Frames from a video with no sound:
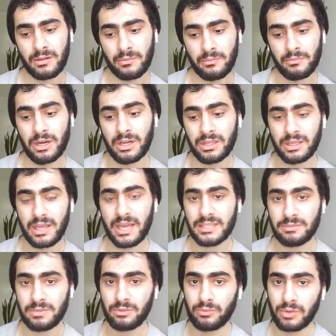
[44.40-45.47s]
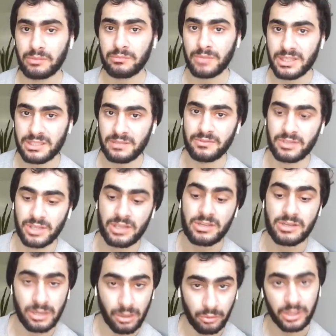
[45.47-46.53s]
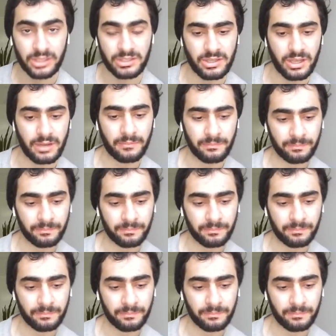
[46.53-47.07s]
But there has been one massive change, and I'll get to that.